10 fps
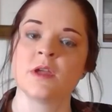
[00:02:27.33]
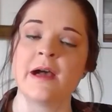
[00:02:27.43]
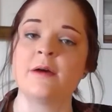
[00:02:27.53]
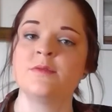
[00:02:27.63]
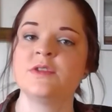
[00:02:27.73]

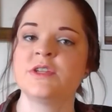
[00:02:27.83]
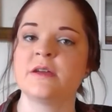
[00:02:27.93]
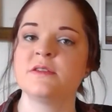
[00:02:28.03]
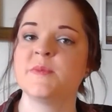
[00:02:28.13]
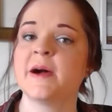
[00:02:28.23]
Out of the
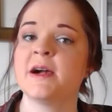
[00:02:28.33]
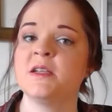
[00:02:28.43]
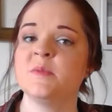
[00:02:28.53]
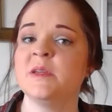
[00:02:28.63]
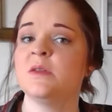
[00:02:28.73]
shadows
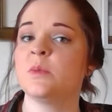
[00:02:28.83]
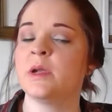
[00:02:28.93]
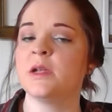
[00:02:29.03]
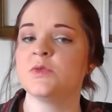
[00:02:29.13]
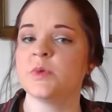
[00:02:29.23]
behind me, the one
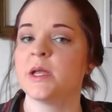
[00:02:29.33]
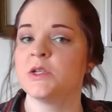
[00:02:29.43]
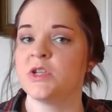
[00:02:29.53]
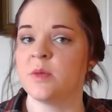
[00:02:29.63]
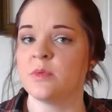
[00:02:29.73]
I dread
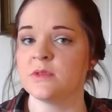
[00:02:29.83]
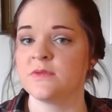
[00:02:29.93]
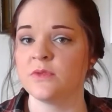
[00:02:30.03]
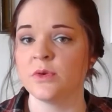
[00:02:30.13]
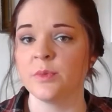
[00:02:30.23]
shambles
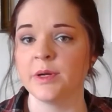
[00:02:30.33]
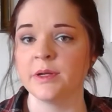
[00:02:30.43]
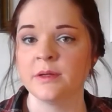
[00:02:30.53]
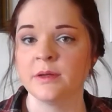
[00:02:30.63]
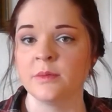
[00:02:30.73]
forward,
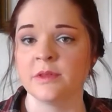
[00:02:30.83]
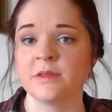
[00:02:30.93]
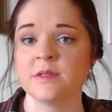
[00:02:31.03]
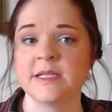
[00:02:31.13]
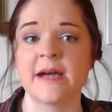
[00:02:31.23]
with
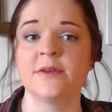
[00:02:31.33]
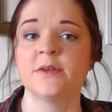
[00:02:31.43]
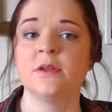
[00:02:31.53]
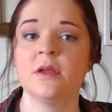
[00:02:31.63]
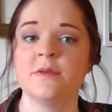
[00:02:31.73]

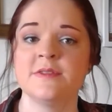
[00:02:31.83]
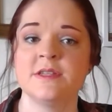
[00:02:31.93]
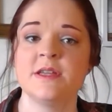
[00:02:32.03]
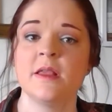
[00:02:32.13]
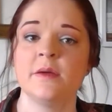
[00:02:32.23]
tattered clothes
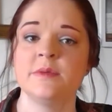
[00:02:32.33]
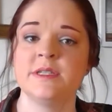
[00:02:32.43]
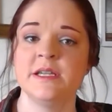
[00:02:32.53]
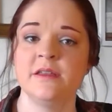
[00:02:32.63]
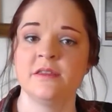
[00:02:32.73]
and yellowed
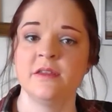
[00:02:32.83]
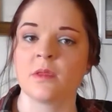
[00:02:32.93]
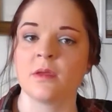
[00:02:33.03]
teeth,